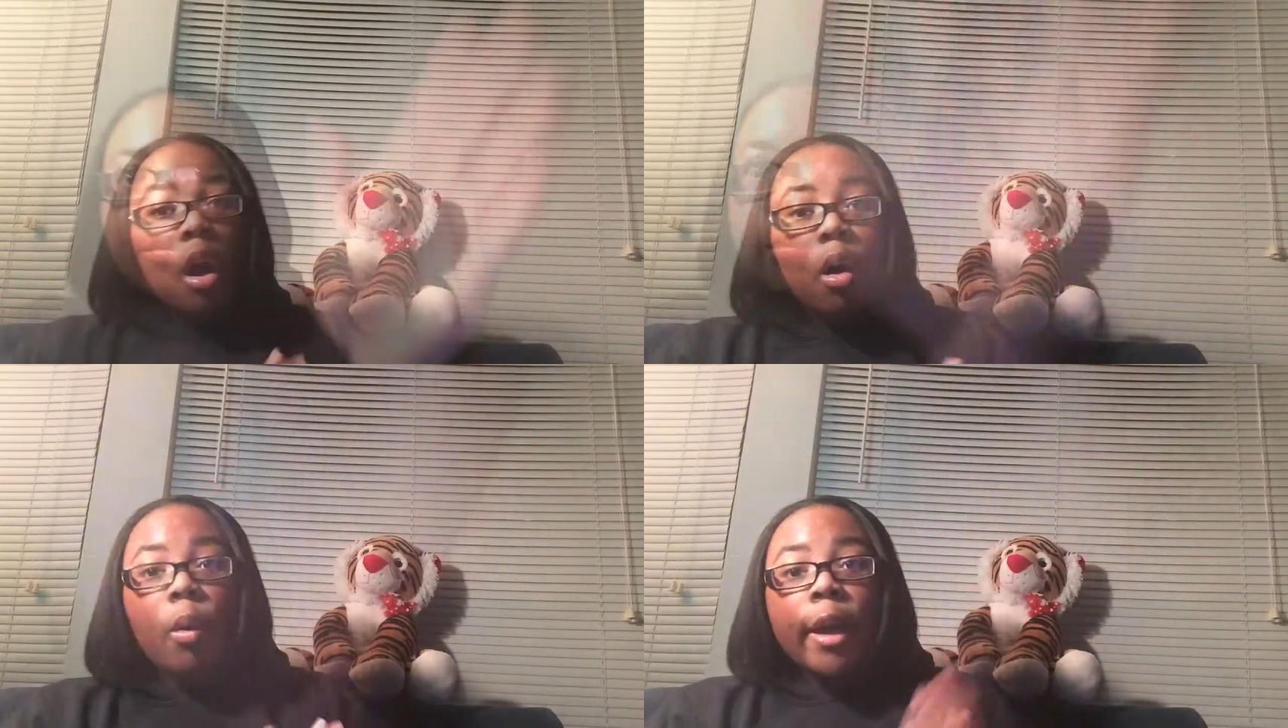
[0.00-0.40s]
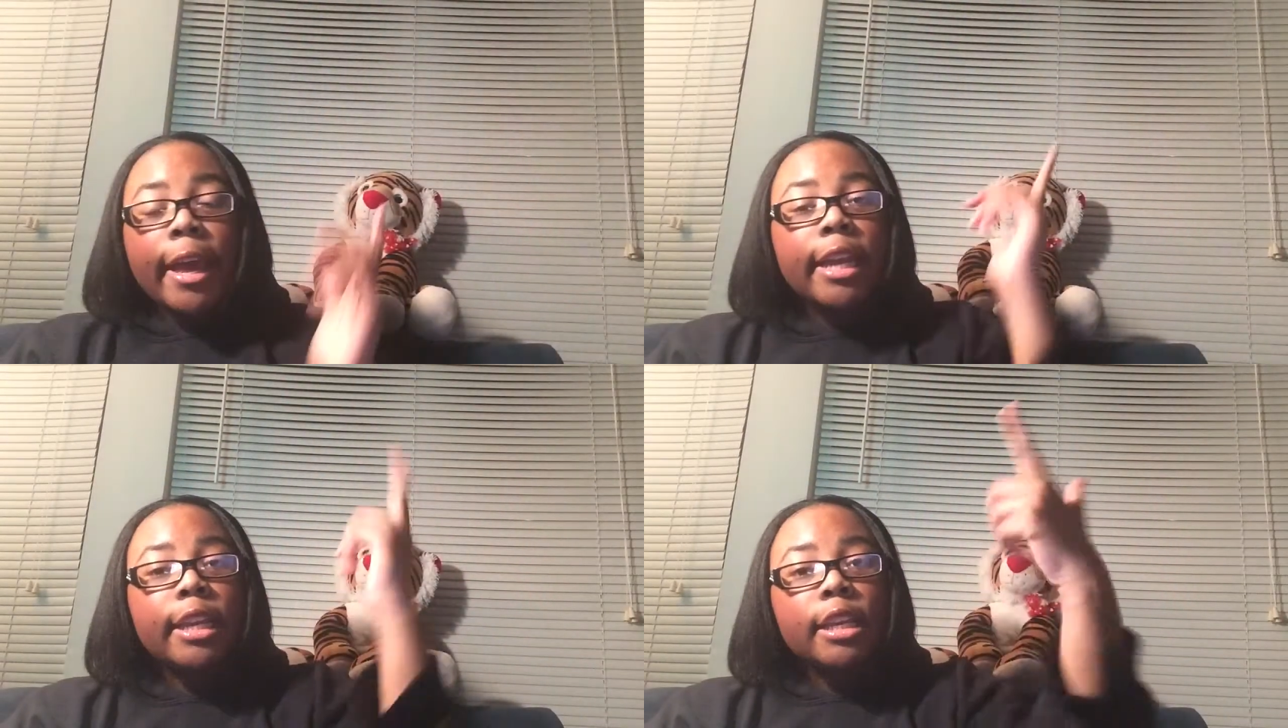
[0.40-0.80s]
Oh,
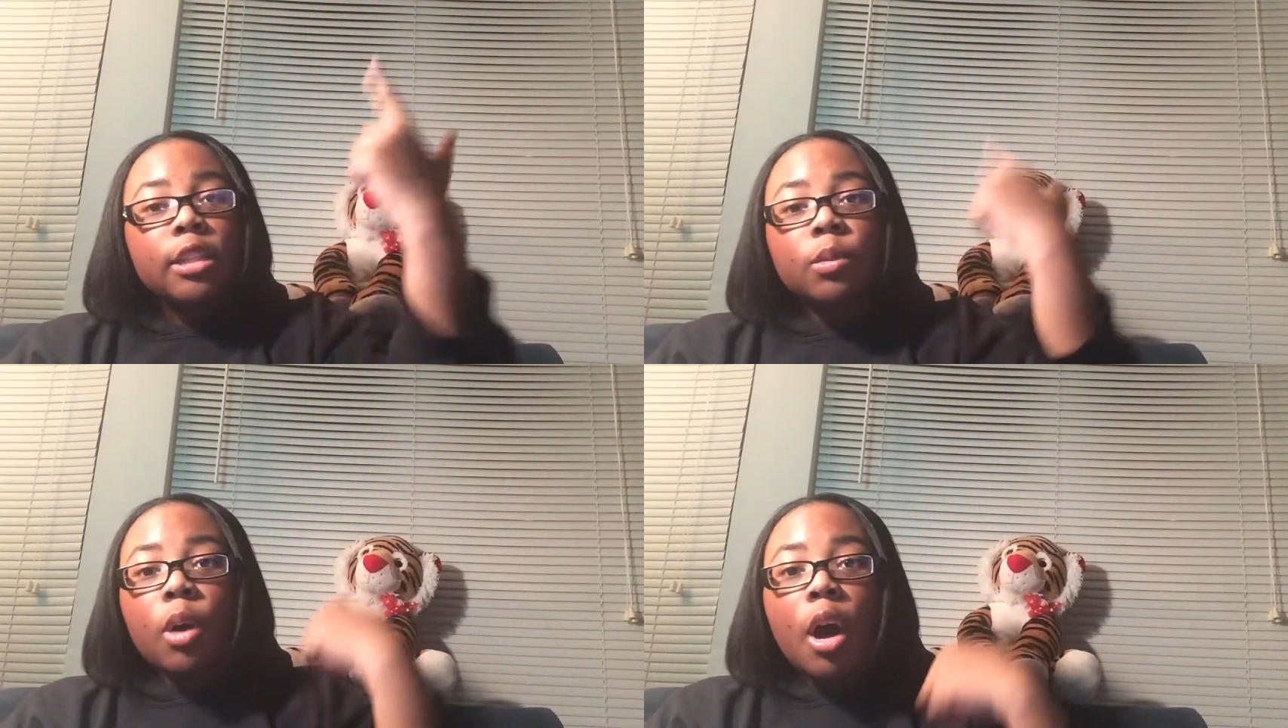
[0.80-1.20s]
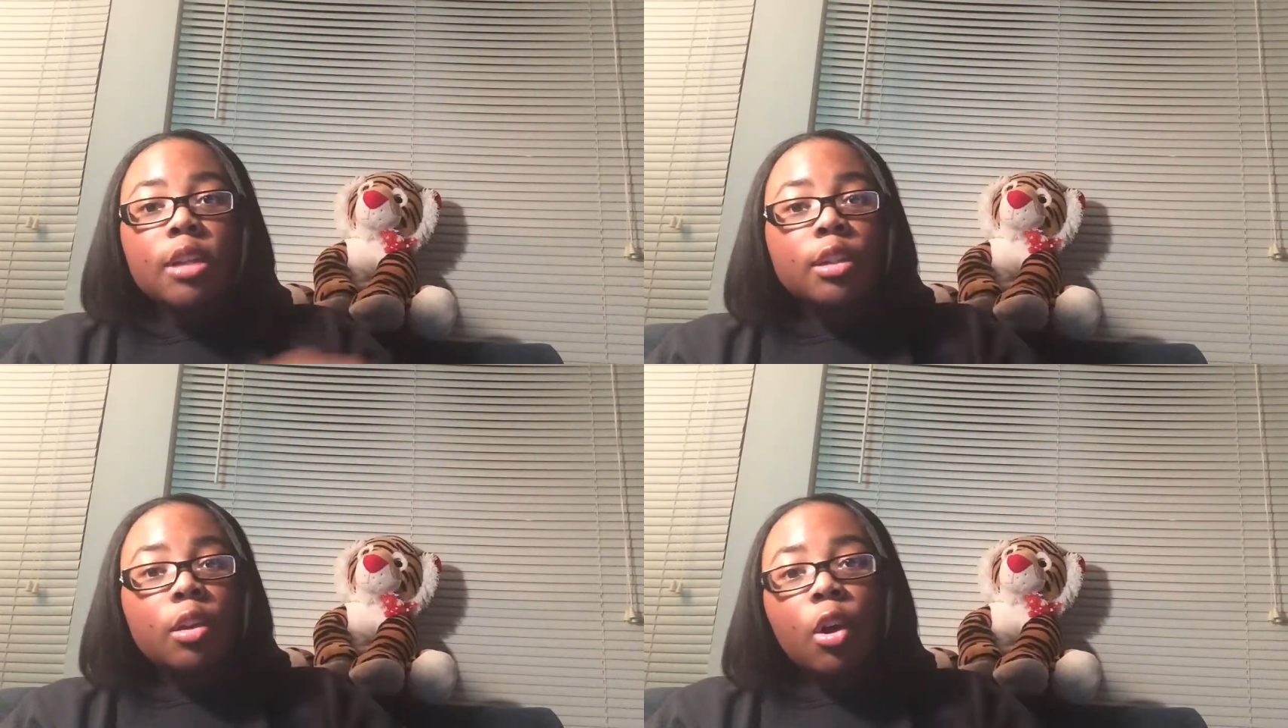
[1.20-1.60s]
and this one
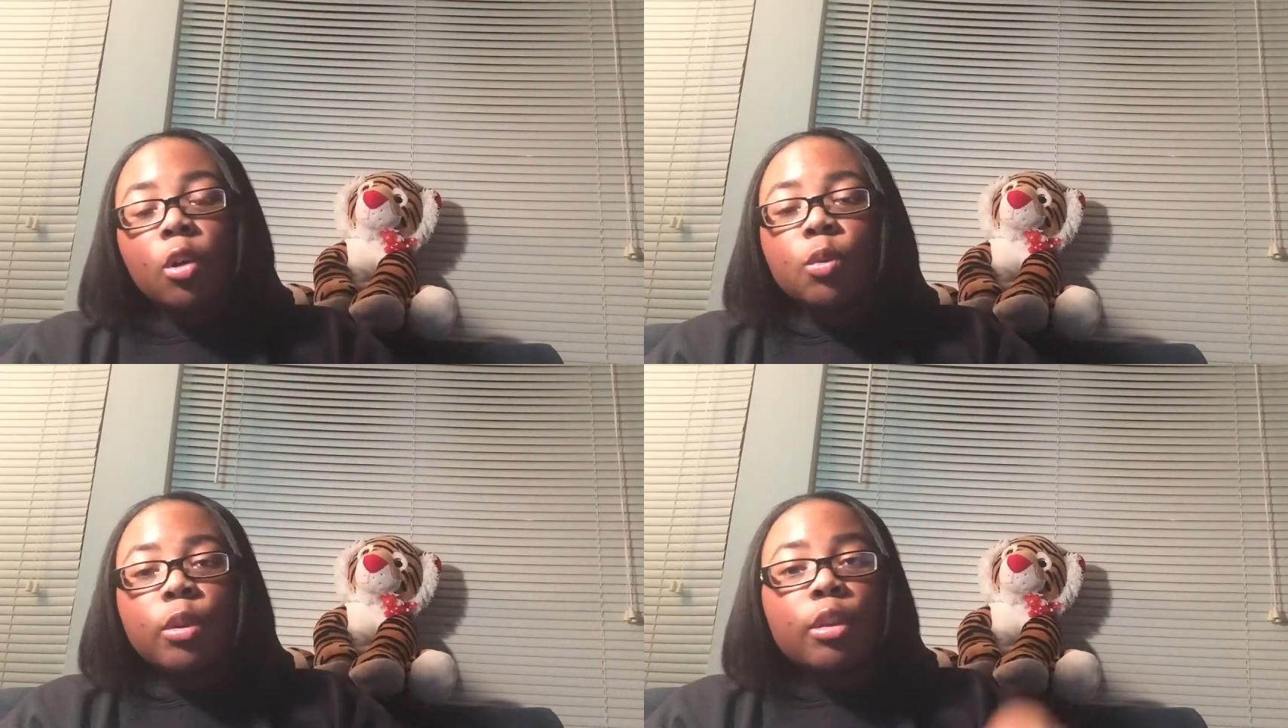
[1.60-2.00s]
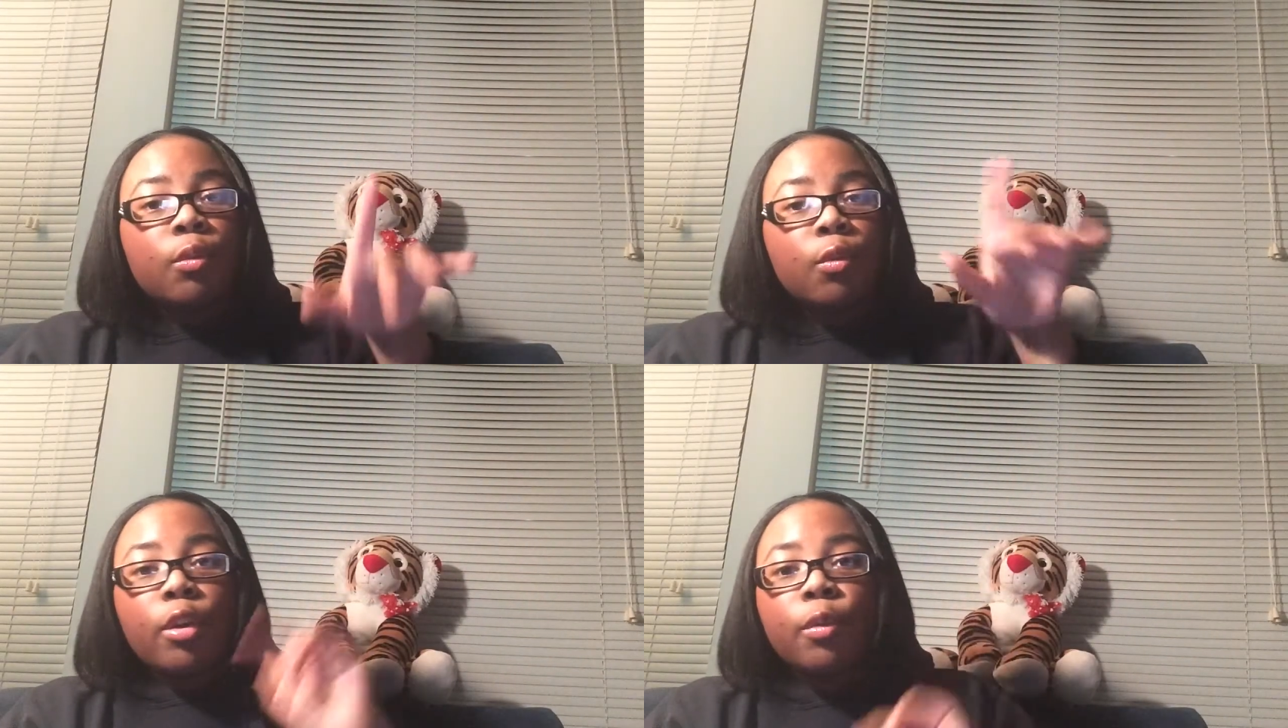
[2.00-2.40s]
also goes with
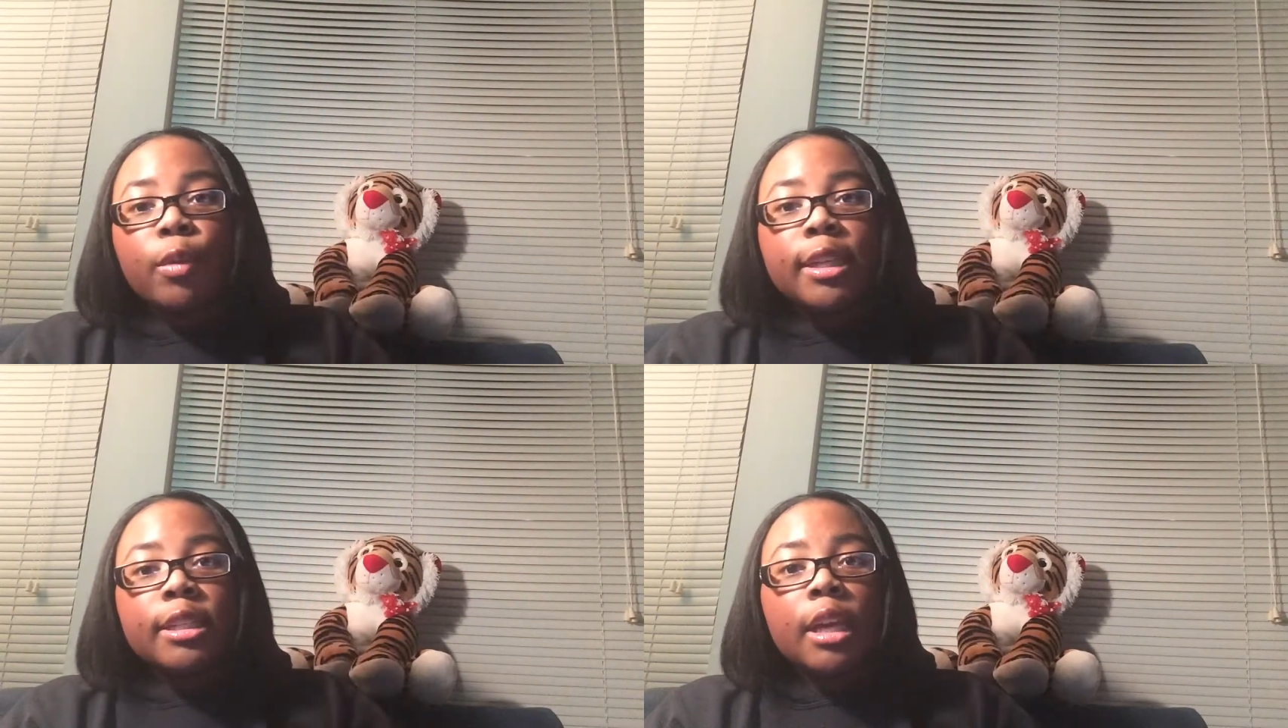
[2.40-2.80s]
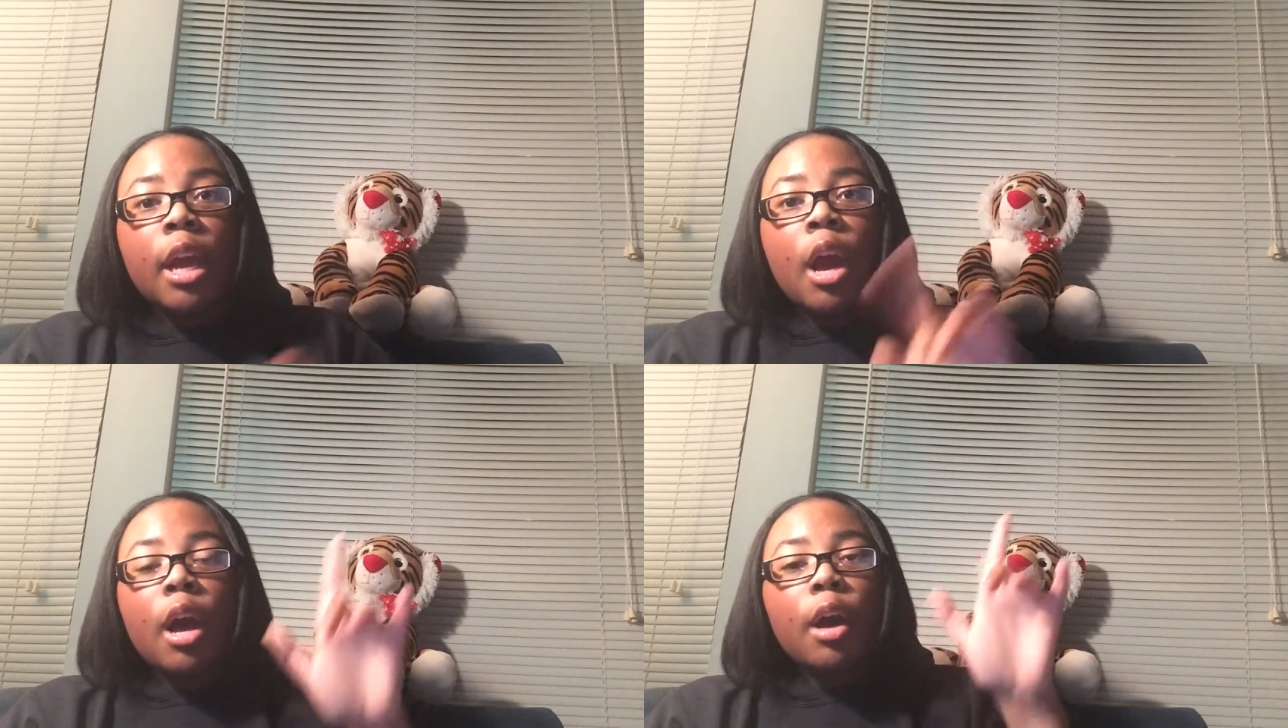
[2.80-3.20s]
the fourth reason.